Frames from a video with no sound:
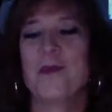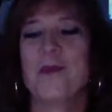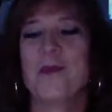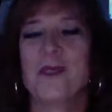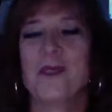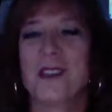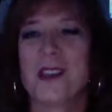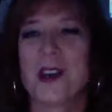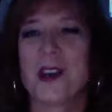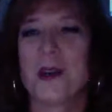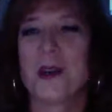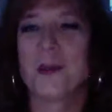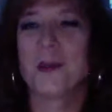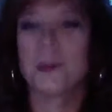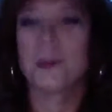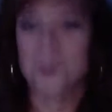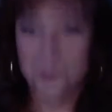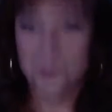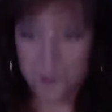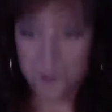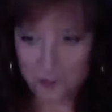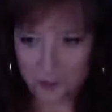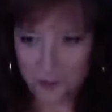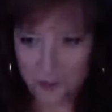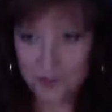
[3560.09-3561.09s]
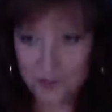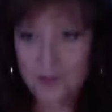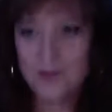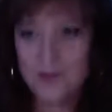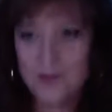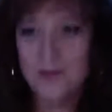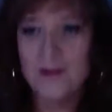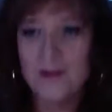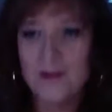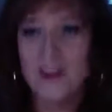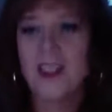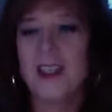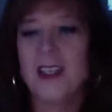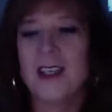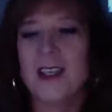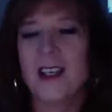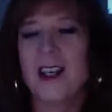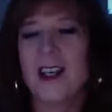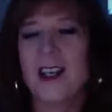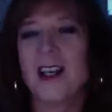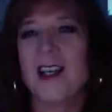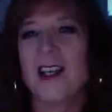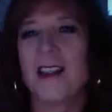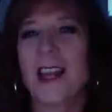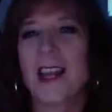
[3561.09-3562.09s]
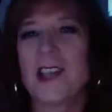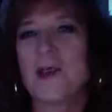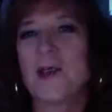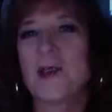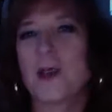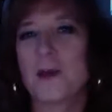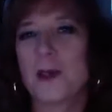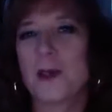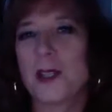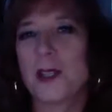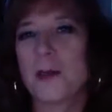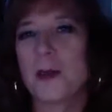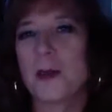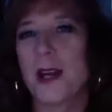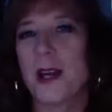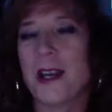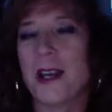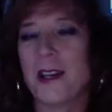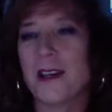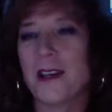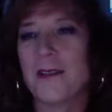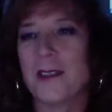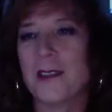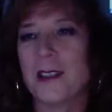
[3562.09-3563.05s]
So that's what I'm really proud of,